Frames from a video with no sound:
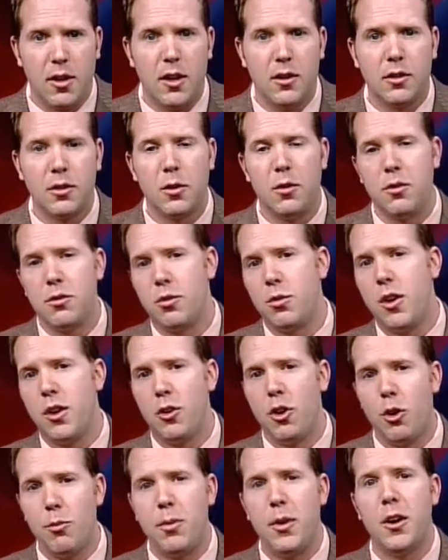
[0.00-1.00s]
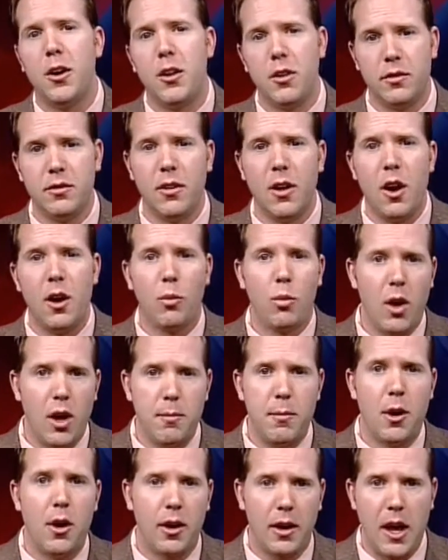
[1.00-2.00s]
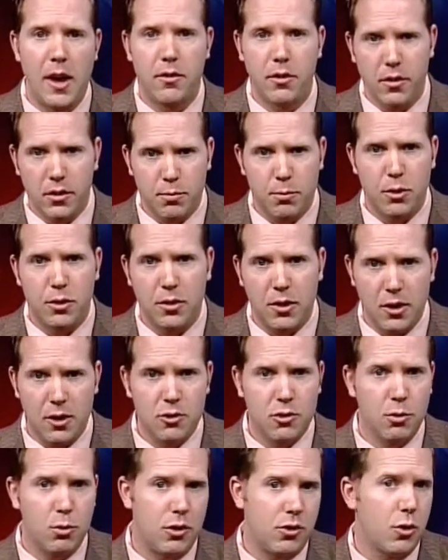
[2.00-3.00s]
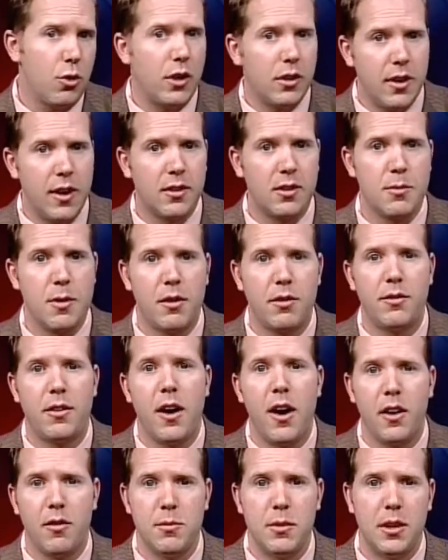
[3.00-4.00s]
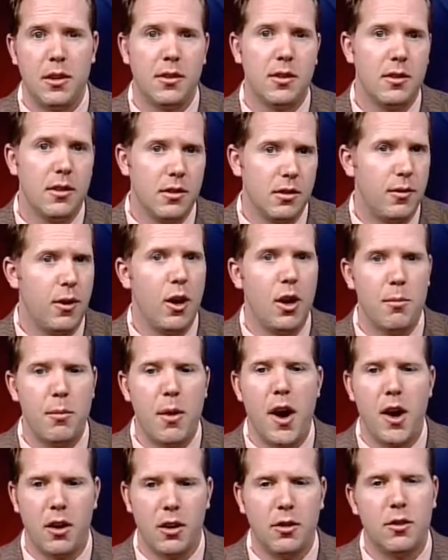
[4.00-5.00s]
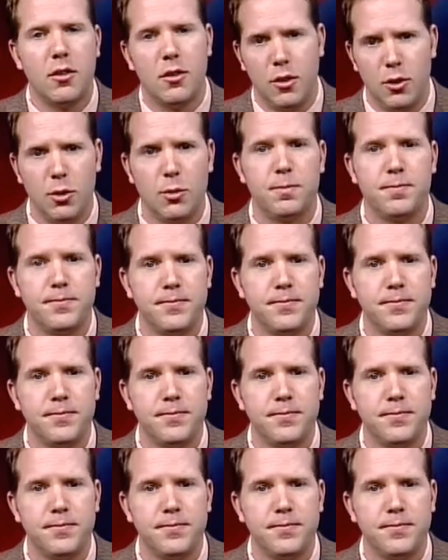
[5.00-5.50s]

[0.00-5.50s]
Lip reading: and so there's really no period of non-weight bearing after this procedure, which only takes about 5 minutes and is very minor to do.